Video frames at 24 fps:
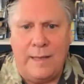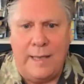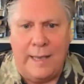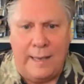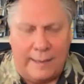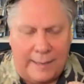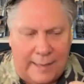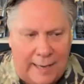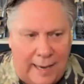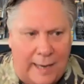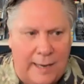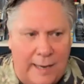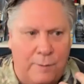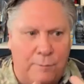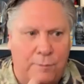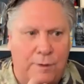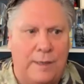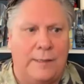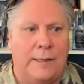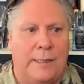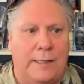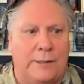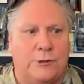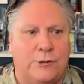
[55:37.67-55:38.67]

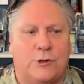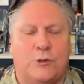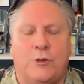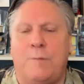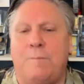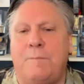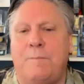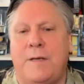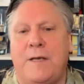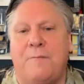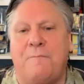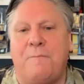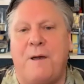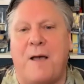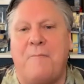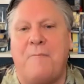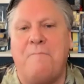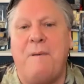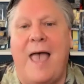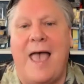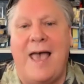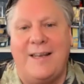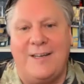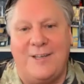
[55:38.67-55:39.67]
It stripped me of my
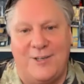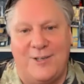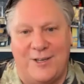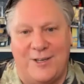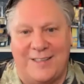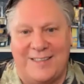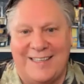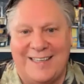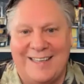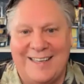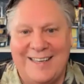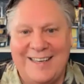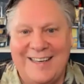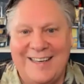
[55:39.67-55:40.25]
manhood.